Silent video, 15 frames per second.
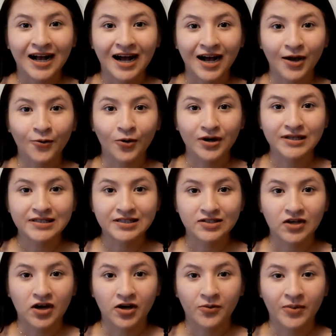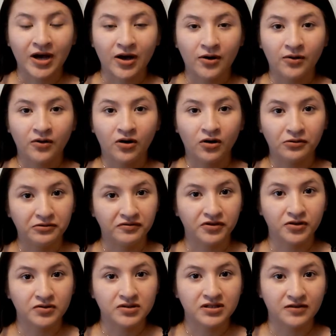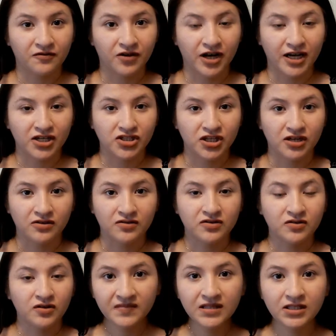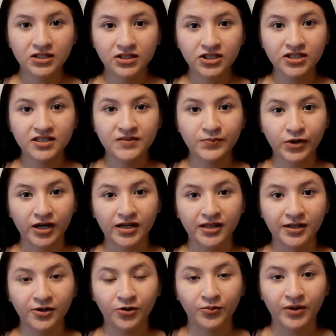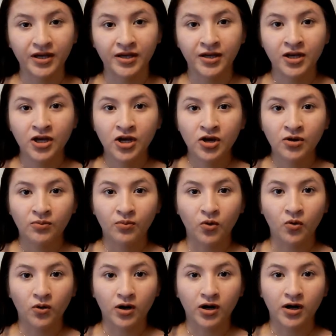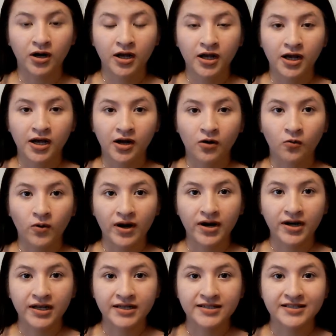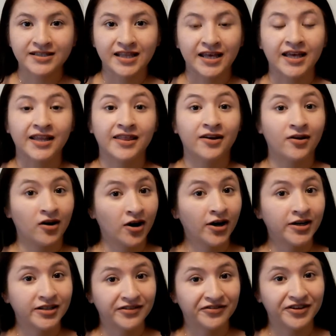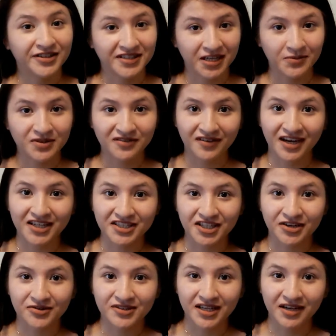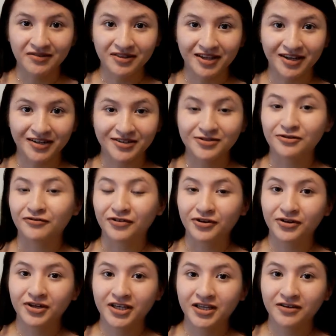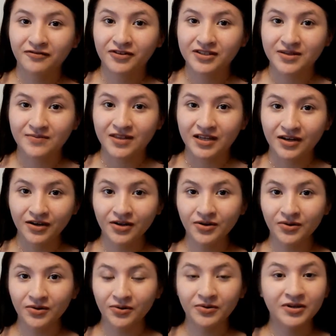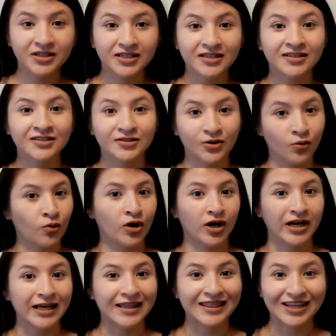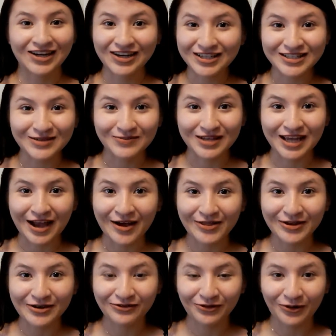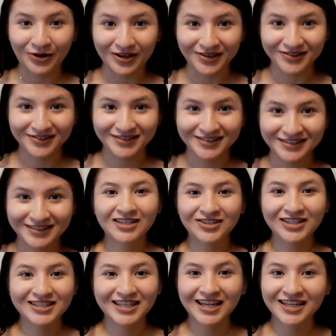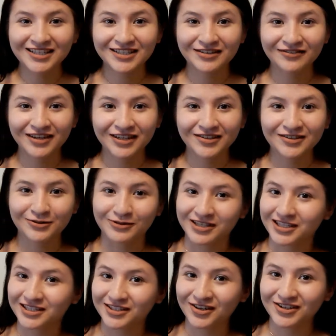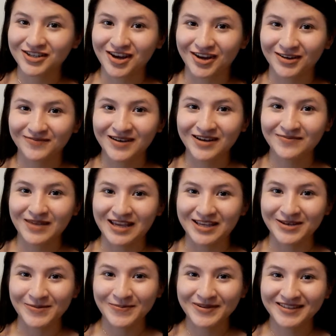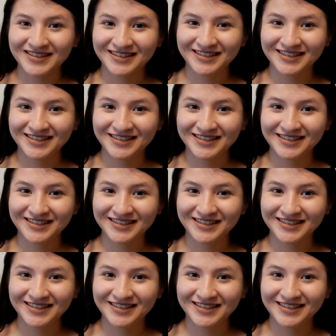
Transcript: I wanted to talk about all of those different eyeshadows, so just spread a little bit more awareness that there are different types of eyeshadows out there. So if you're looking for something new, don't worry, there is something out there for you. So let's get into the video so we can start talking about makeup.